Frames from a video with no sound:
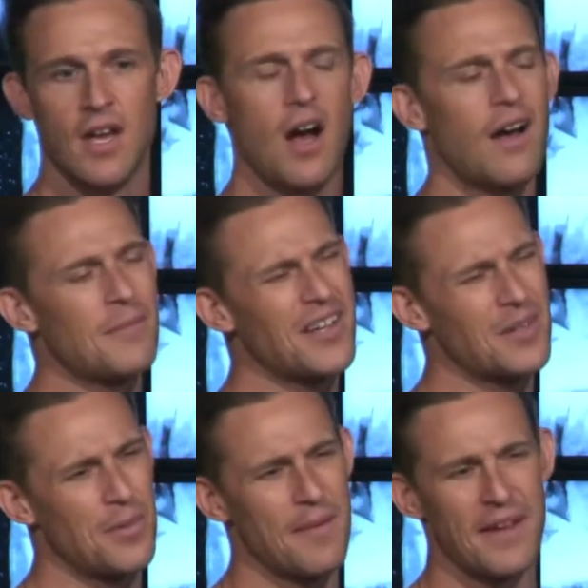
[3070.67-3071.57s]
Oh, I'm not going to
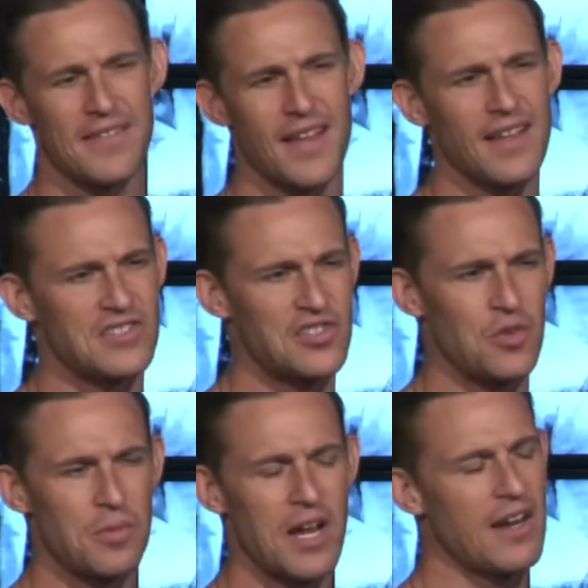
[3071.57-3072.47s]
pray about that. That's
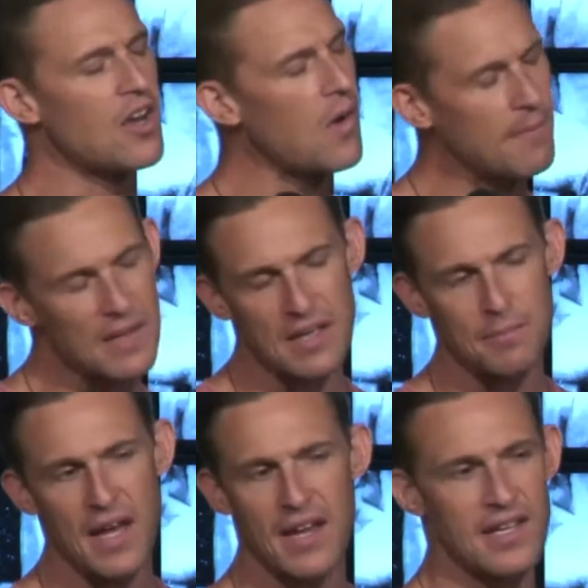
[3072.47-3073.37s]
stupid. I know I'm being
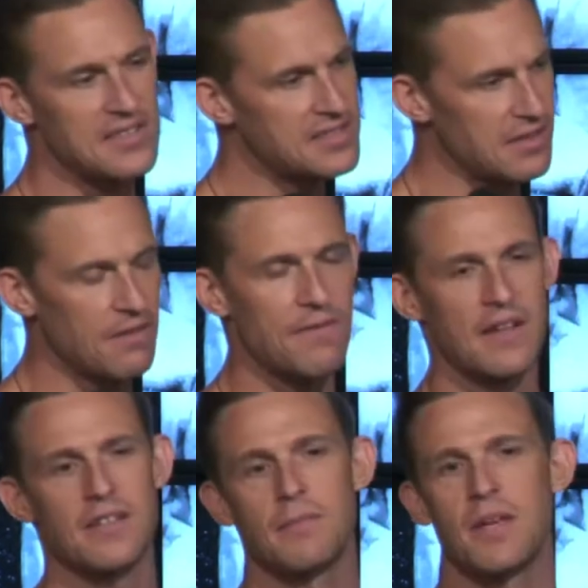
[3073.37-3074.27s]
petty. It's still
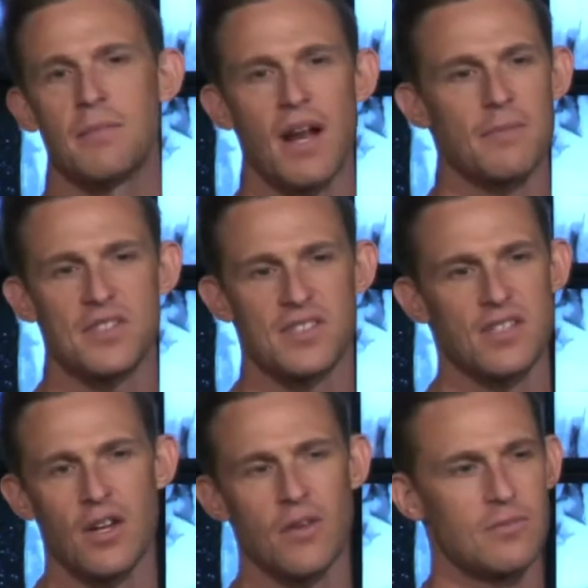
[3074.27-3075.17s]
affecting me, but I'm just, you
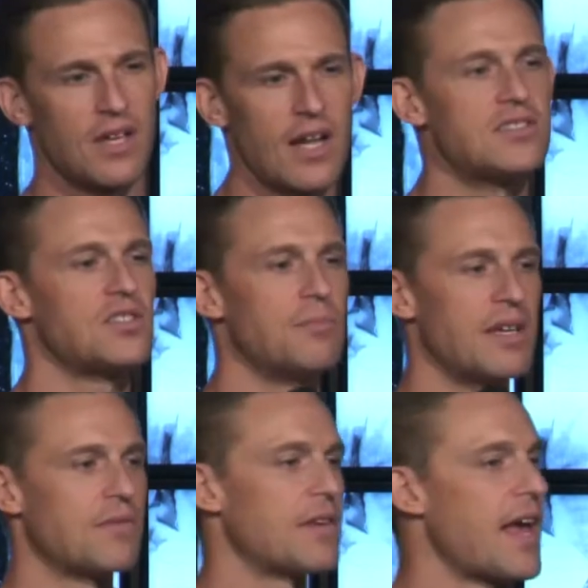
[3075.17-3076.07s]
know, God's too big
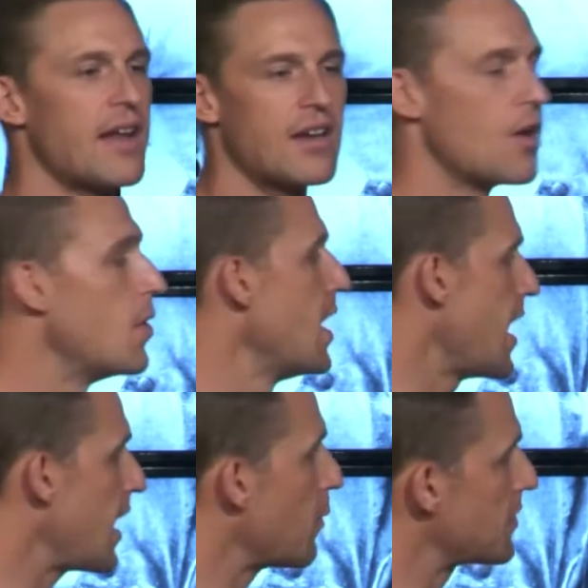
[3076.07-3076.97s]
for that. No,
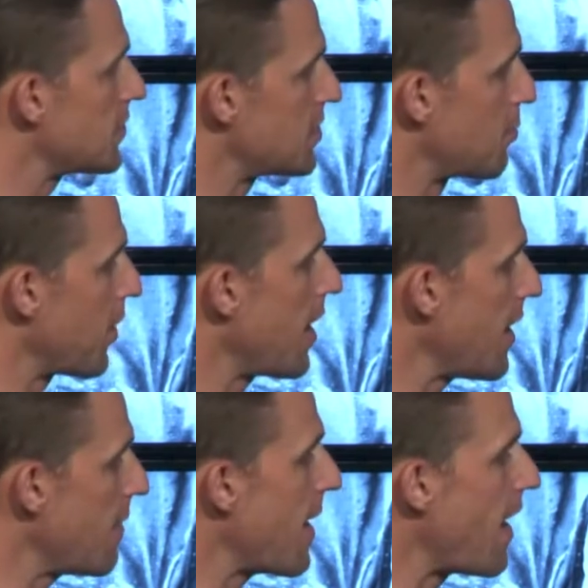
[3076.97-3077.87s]
he wants us to pray
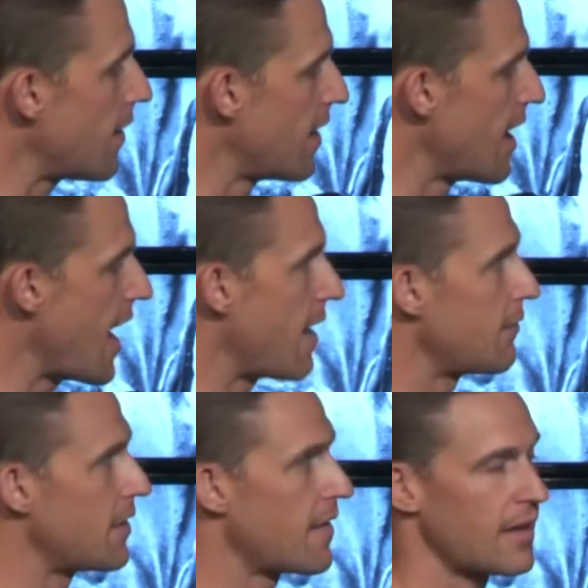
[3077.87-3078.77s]
about
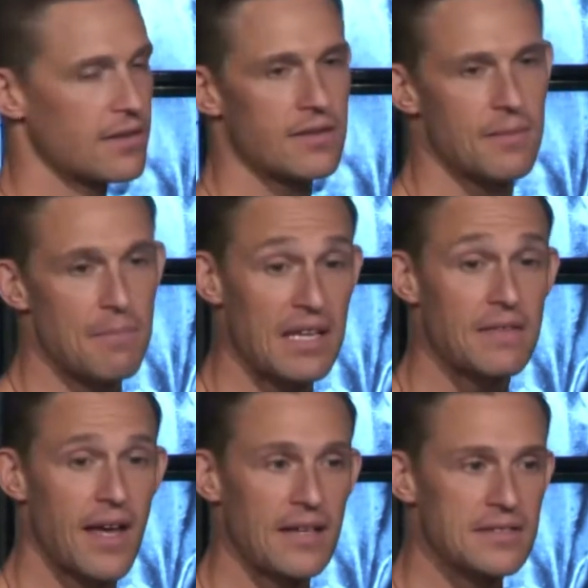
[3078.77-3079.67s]
everything, the big
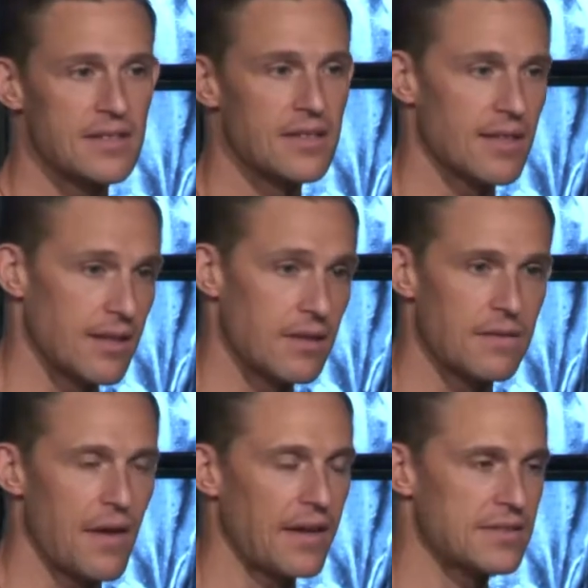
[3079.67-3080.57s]
things, the little
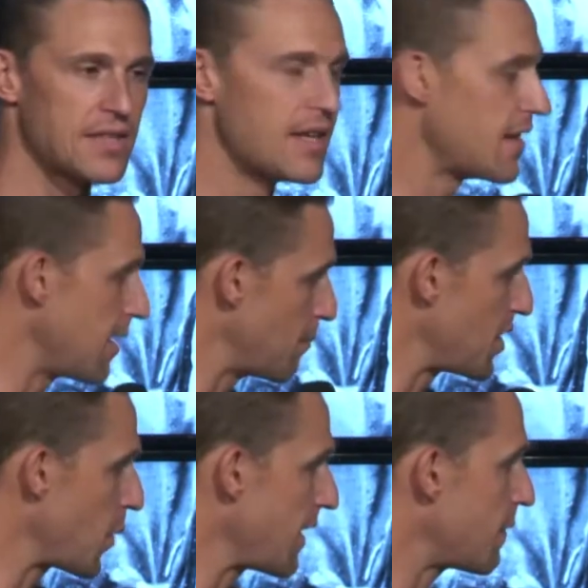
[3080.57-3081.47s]
things, the
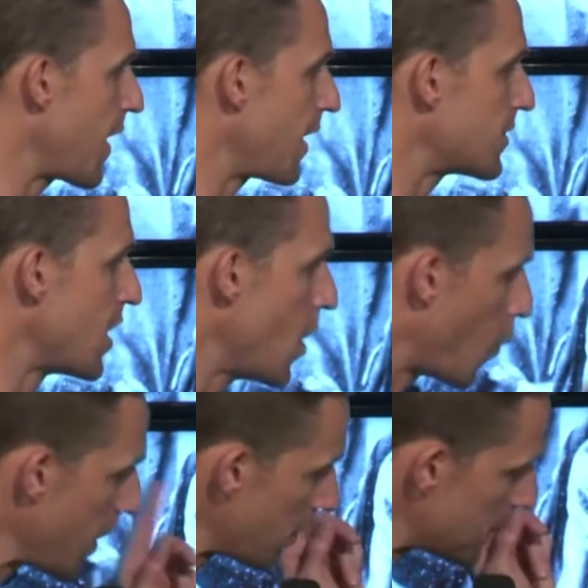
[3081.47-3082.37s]
in-between things.
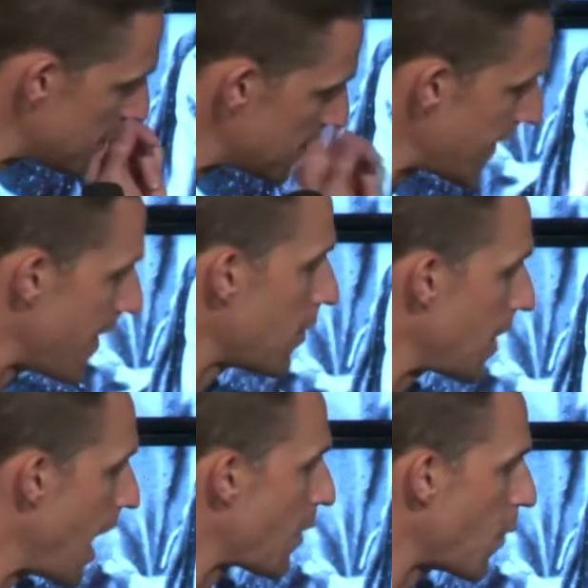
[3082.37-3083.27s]
We are to tell
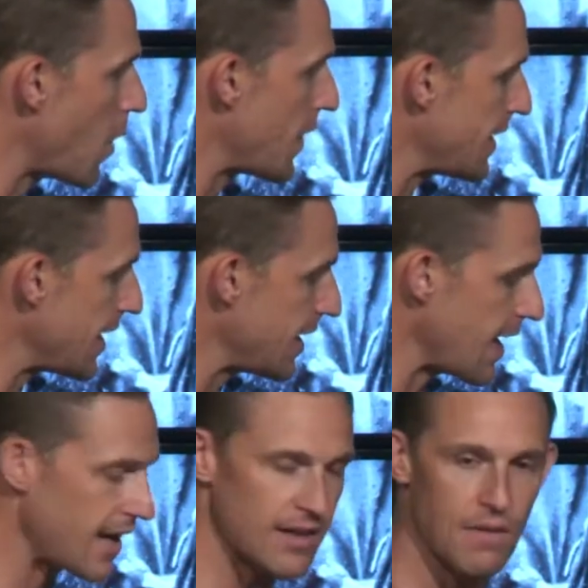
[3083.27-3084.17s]
God what we need
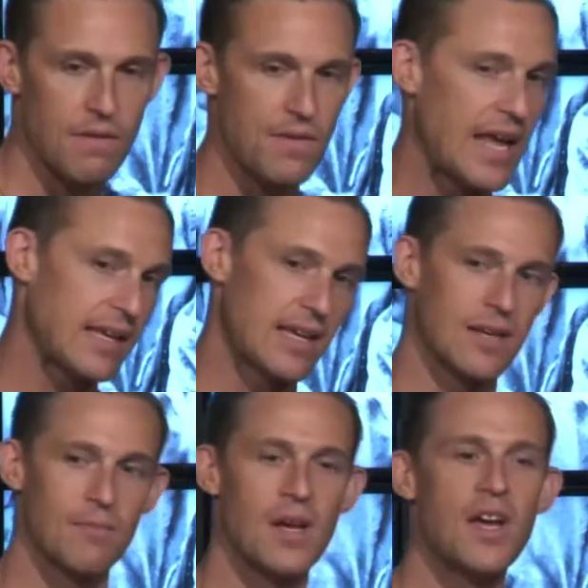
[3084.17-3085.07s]
and to thank
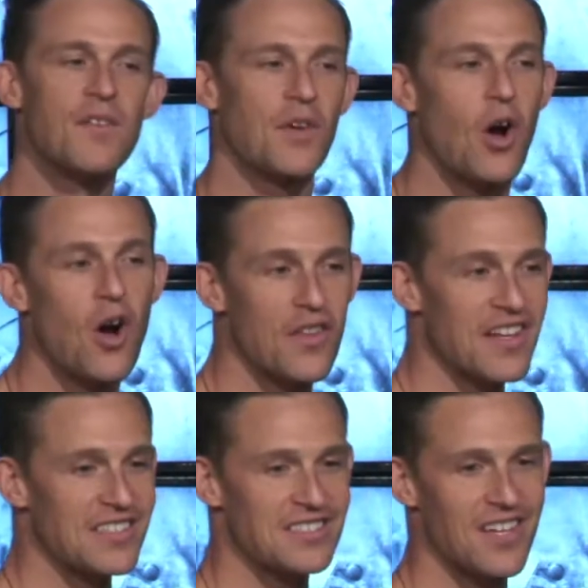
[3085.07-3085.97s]
him for all that
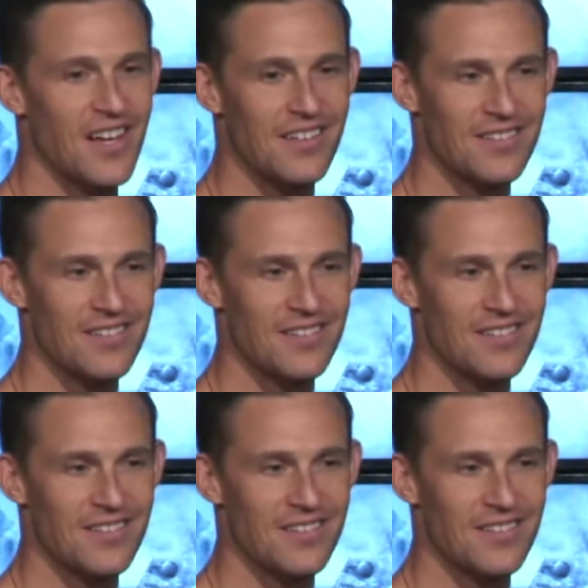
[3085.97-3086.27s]
he's done.